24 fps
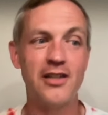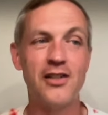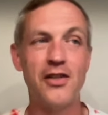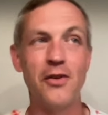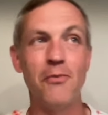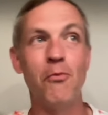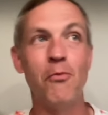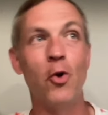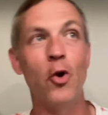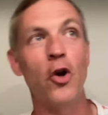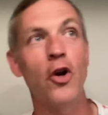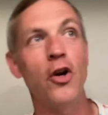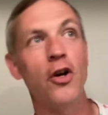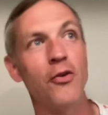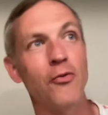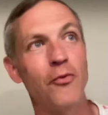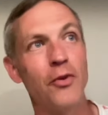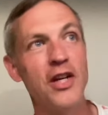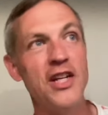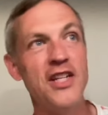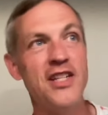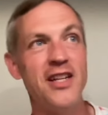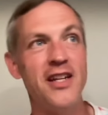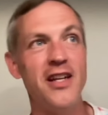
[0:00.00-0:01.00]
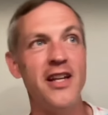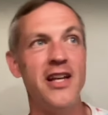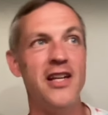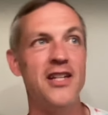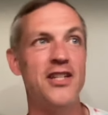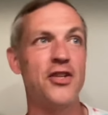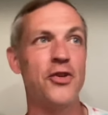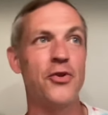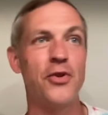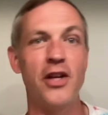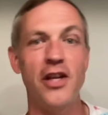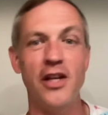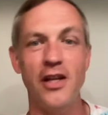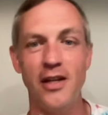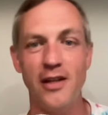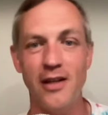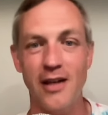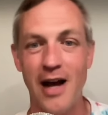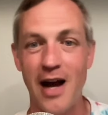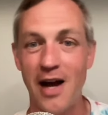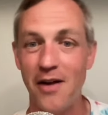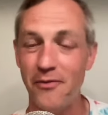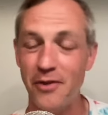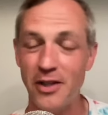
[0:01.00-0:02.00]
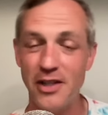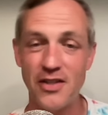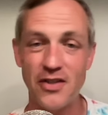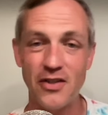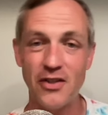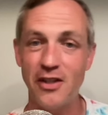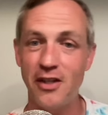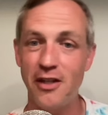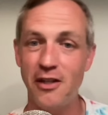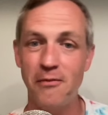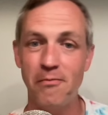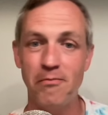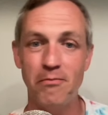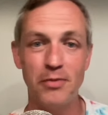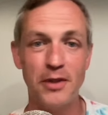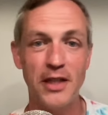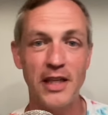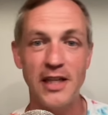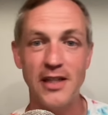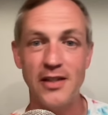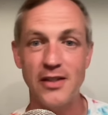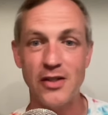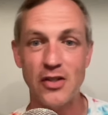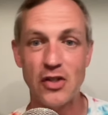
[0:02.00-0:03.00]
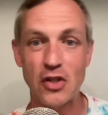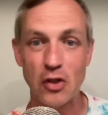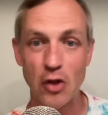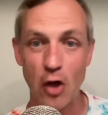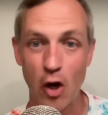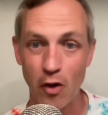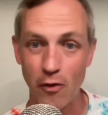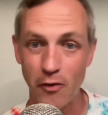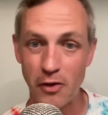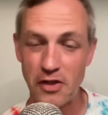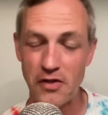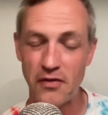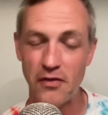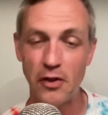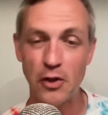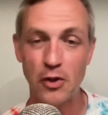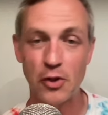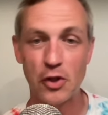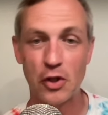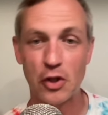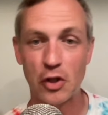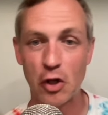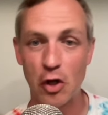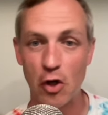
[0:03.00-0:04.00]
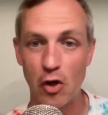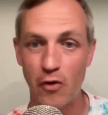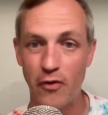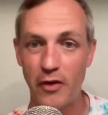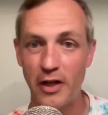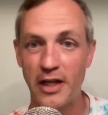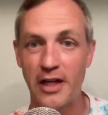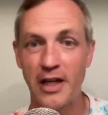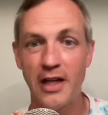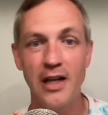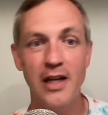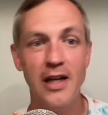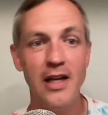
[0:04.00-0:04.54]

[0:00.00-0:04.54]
to more recent history, obviously Kedon Slovis, Phil Jurkovec,